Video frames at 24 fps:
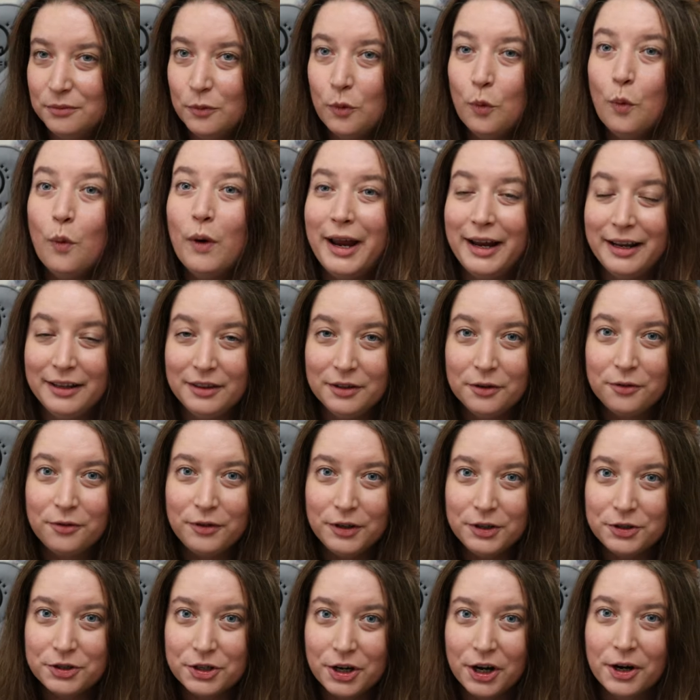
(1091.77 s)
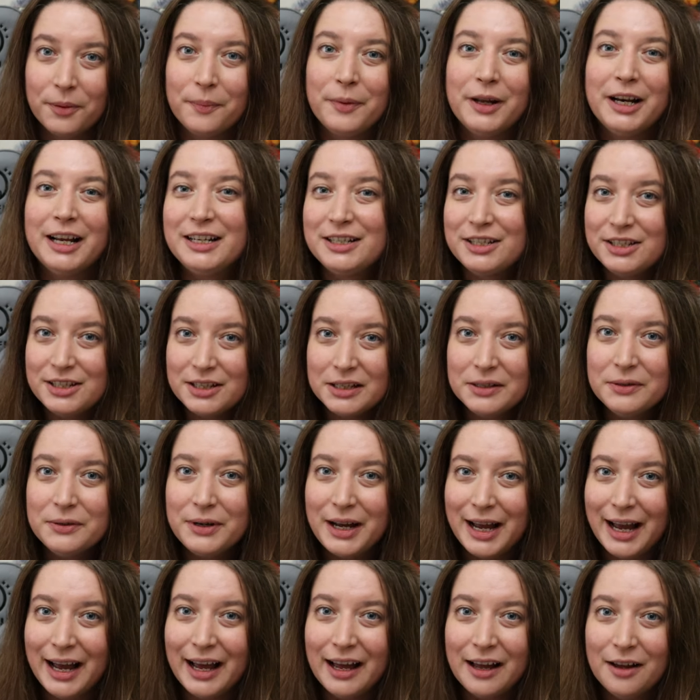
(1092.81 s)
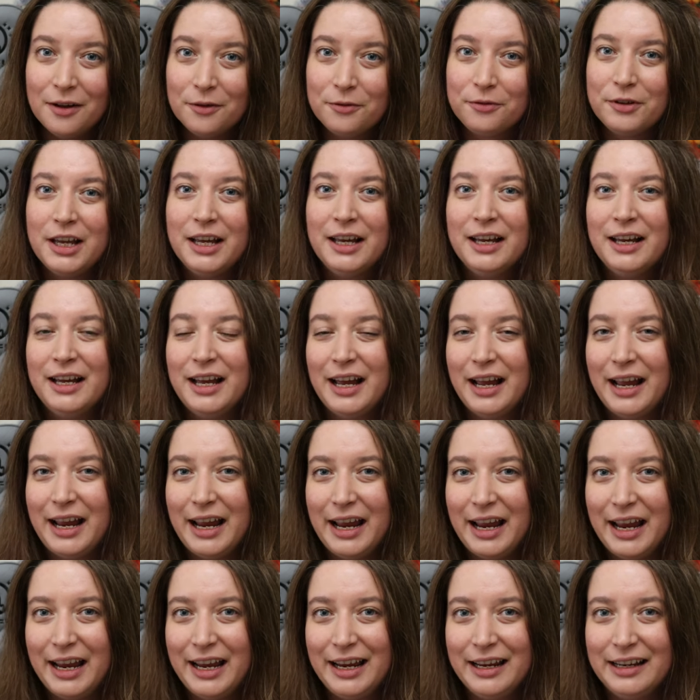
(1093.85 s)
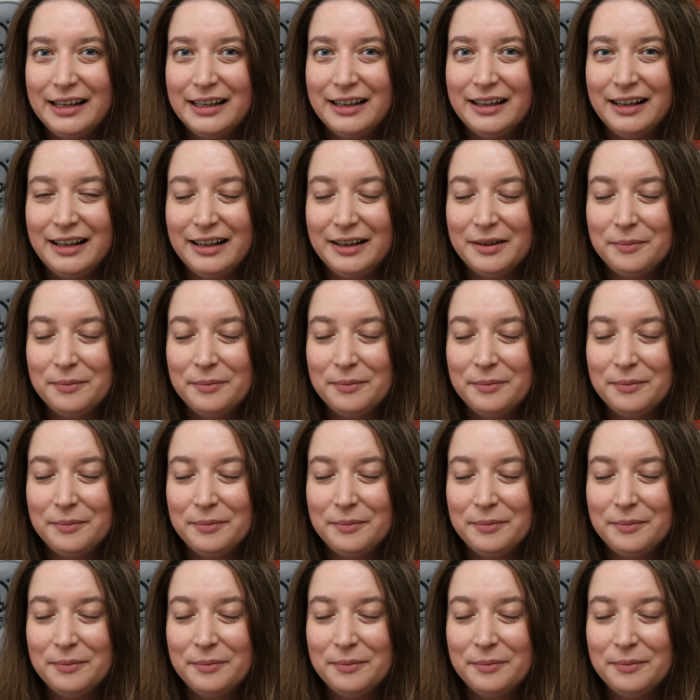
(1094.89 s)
way in the future, but I do have a